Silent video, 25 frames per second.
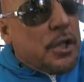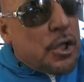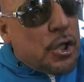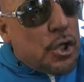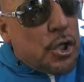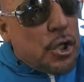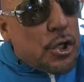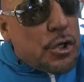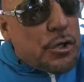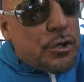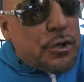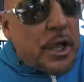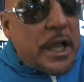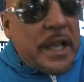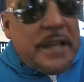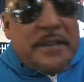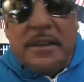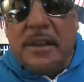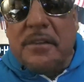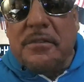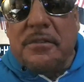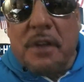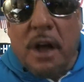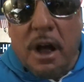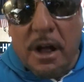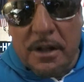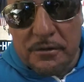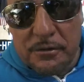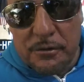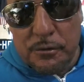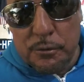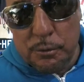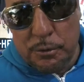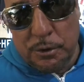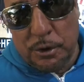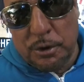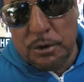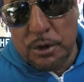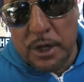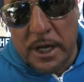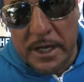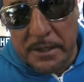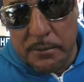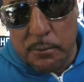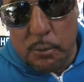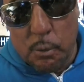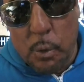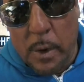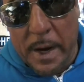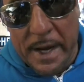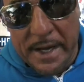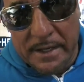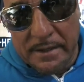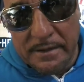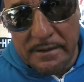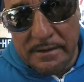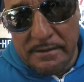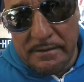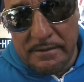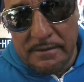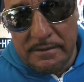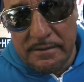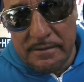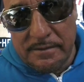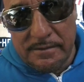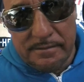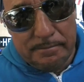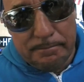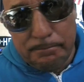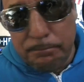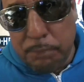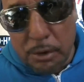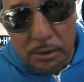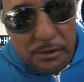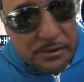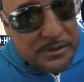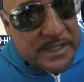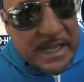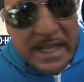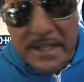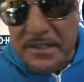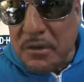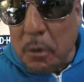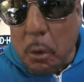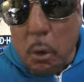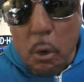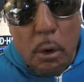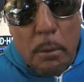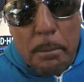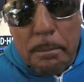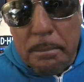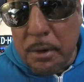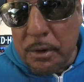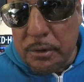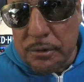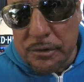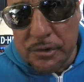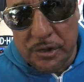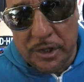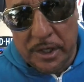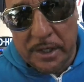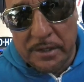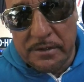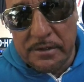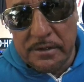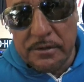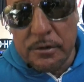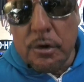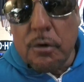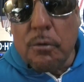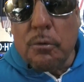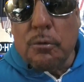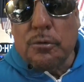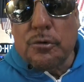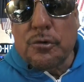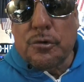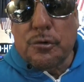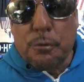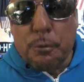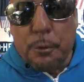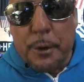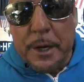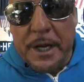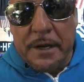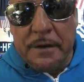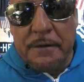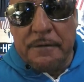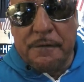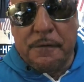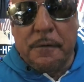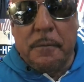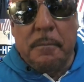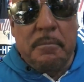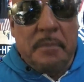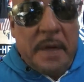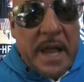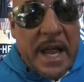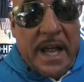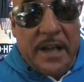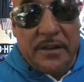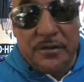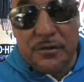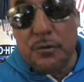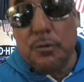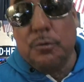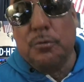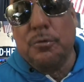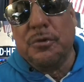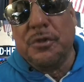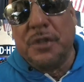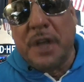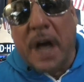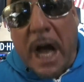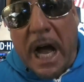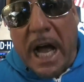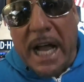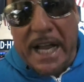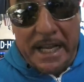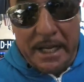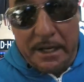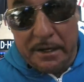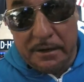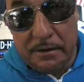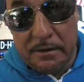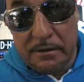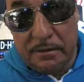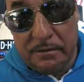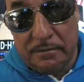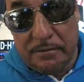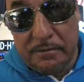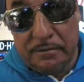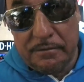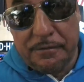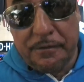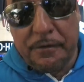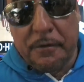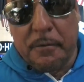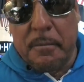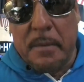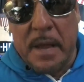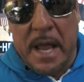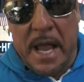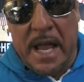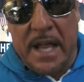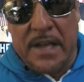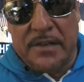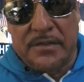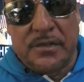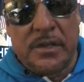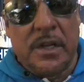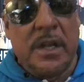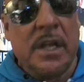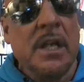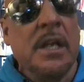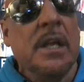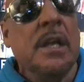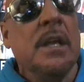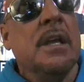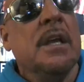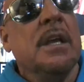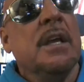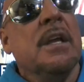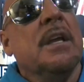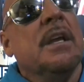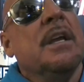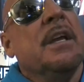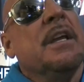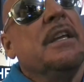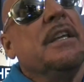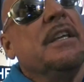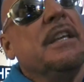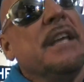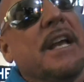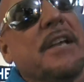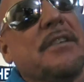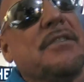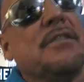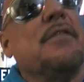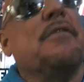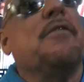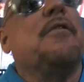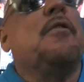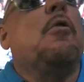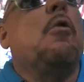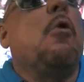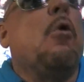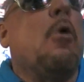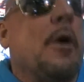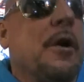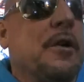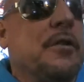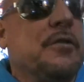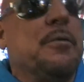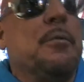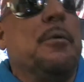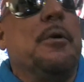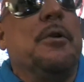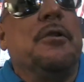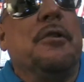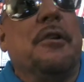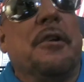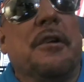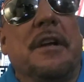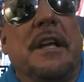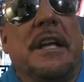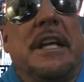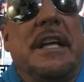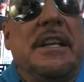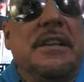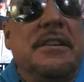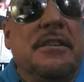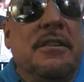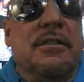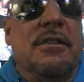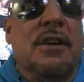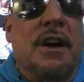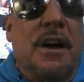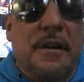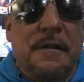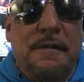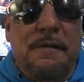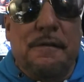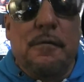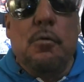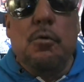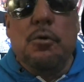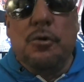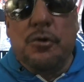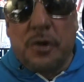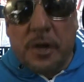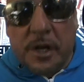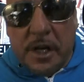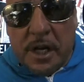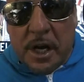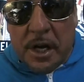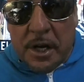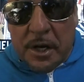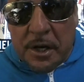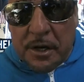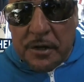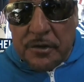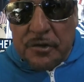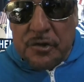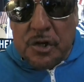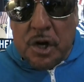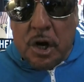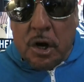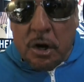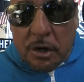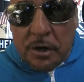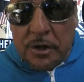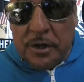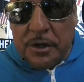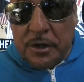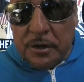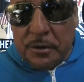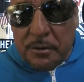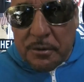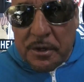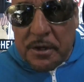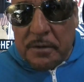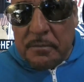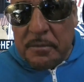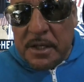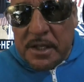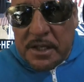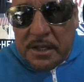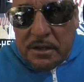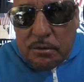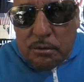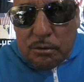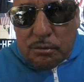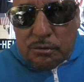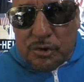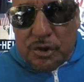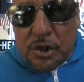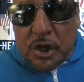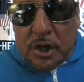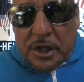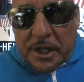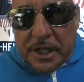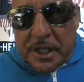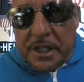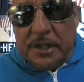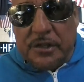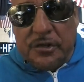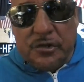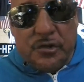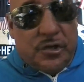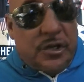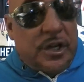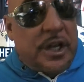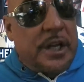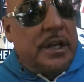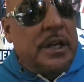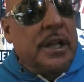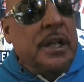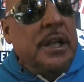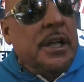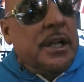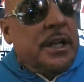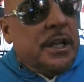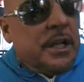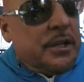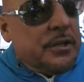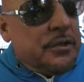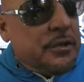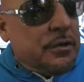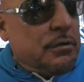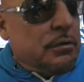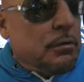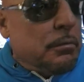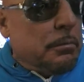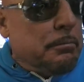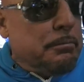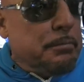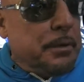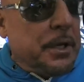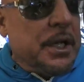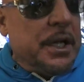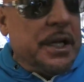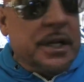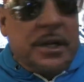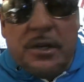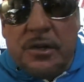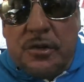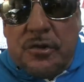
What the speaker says: They did not do the lightweight bullet. That's all bullshit. You don't train for mass, you diet for mass. Yes, of course, when you're eating a lot of food and you're kind of a chunk, you know what I mean, you're a little chunky and shit, and you're a little big and you're